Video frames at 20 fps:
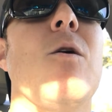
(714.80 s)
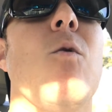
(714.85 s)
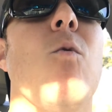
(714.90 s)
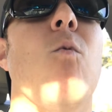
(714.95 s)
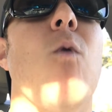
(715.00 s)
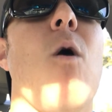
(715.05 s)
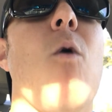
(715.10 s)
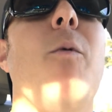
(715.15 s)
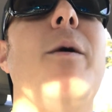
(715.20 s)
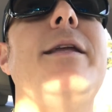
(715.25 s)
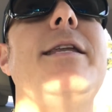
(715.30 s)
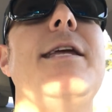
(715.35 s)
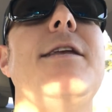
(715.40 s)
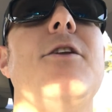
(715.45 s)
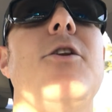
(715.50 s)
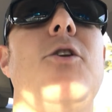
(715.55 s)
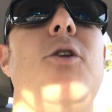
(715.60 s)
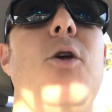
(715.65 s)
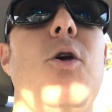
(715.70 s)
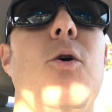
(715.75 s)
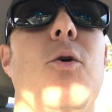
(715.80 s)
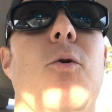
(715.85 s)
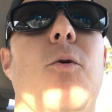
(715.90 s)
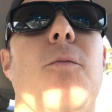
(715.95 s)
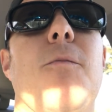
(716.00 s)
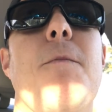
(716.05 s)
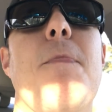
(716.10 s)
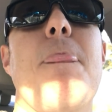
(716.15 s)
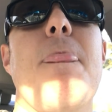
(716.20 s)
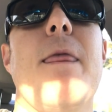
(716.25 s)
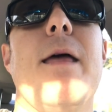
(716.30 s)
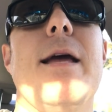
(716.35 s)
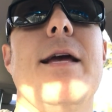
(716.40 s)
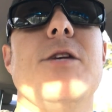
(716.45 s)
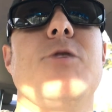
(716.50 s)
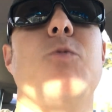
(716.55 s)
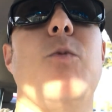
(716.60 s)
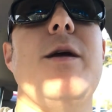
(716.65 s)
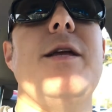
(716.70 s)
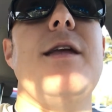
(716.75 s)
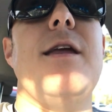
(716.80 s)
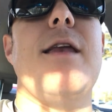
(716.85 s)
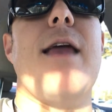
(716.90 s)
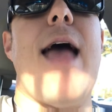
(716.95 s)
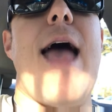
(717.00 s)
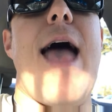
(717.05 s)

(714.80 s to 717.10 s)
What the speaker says: What we need to do is we need to